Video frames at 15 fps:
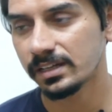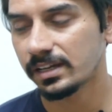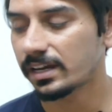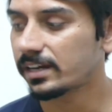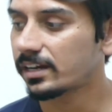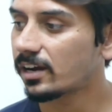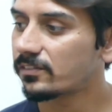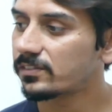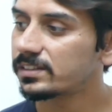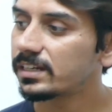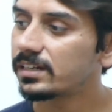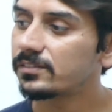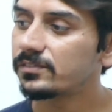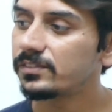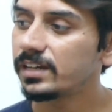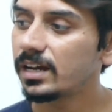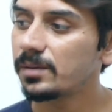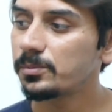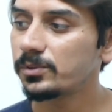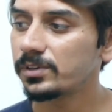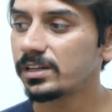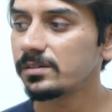and after that we are
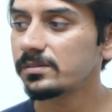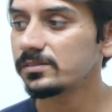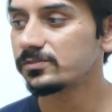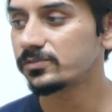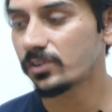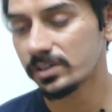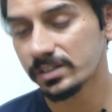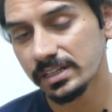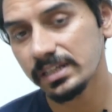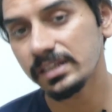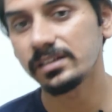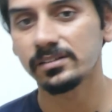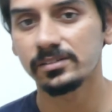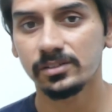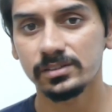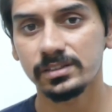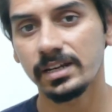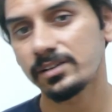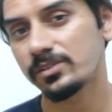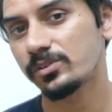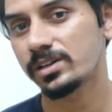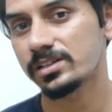putting 40 on
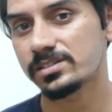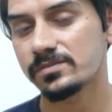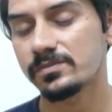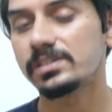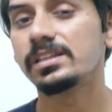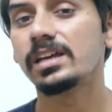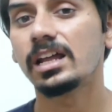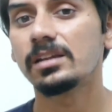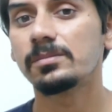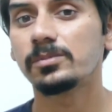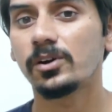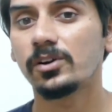that location with the help